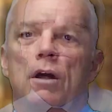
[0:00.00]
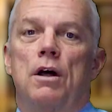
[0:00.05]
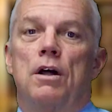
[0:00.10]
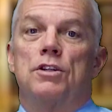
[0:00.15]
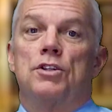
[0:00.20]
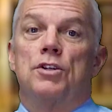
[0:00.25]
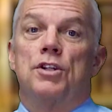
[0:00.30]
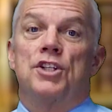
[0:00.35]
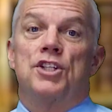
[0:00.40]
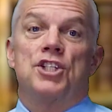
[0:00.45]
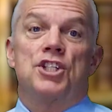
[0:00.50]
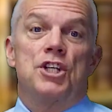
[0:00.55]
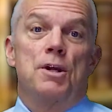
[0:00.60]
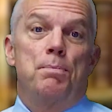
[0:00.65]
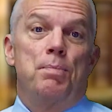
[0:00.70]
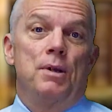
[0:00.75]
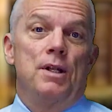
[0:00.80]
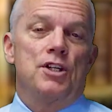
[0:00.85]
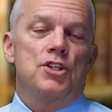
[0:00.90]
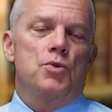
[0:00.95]
So the
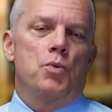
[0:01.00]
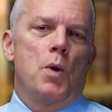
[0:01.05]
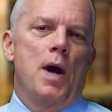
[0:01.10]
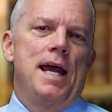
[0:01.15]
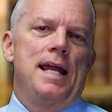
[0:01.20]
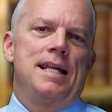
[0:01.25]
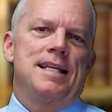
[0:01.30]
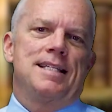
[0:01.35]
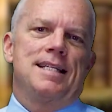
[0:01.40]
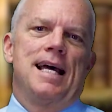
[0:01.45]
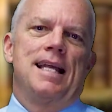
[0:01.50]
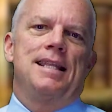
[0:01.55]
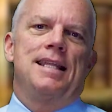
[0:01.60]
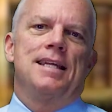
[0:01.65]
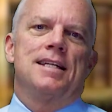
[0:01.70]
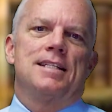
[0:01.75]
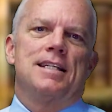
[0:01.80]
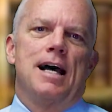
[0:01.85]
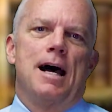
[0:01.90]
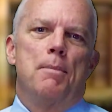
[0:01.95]
simplest way to set
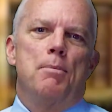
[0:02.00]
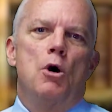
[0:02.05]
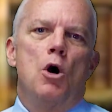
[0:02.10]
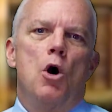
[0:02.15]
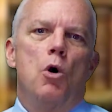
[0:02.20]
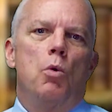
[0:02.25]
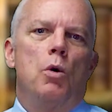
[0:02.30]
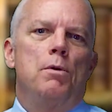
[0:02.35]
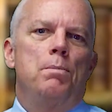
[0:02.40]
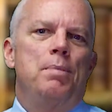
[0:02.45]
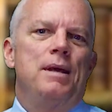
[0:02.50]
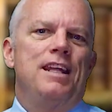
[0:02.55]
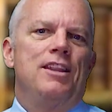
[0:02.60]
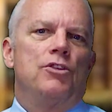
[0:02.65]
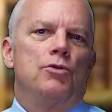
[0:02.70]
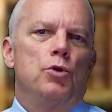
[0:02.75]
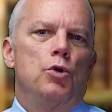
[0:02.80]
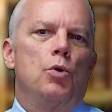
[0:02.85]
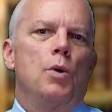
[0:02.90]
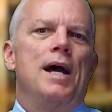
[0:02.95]
this up would be
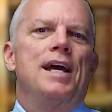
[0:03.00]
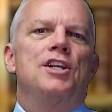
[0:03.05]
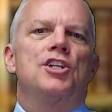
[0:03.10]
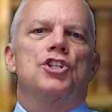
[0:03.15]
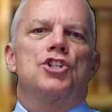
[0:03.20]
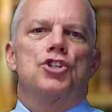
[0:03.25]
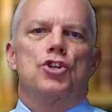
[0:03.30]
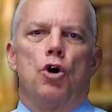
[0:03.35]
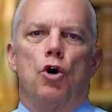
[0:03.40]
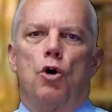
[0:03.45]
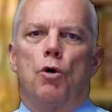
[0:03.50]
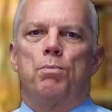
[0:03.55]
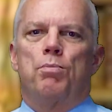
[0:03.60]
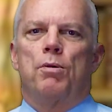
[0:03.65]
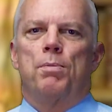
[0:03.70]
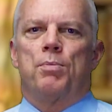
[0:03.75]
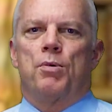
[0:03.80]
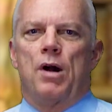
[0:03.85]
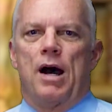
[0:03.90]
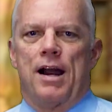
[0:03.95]
through a sole
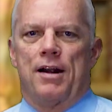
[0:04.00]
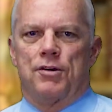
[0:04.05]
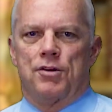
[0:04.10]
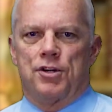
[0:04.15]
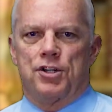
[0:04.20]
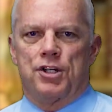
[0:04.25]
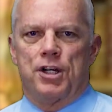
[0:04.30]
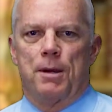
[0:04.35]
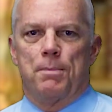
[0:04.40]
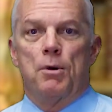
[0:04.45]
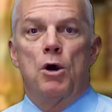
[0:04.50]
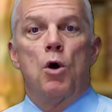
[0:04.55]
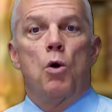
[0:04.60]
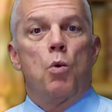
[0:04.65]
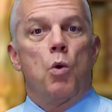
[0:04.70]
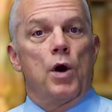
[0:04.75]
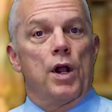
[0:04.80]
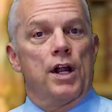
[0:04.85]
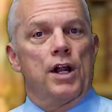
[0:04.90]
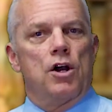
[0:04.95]
proprietorship.
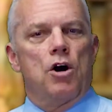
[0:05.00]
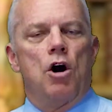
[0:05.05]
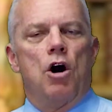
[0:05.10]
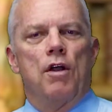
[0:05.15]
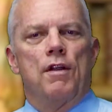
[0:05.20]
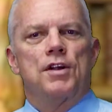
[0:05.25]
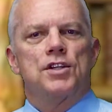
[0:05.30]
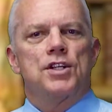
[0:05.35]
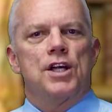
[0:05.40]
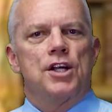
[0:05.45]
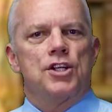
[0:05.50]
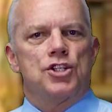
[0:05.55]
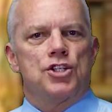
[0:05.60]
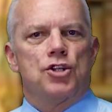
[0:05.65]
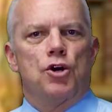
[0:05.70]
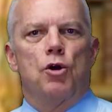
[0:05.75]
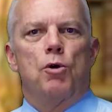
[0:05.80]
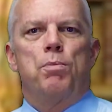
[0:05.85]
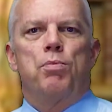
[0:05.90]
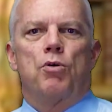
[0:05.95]
We're going to call this a
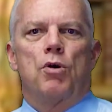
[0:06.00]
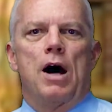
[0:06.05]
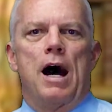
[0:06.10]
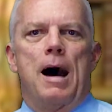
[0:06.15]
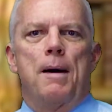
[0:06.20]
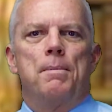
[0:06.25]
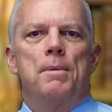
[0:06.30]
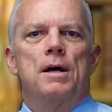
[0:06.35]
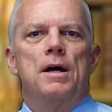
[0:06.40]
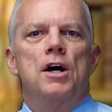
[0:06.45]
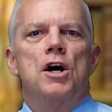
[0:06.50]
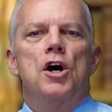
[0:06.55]
sole prop.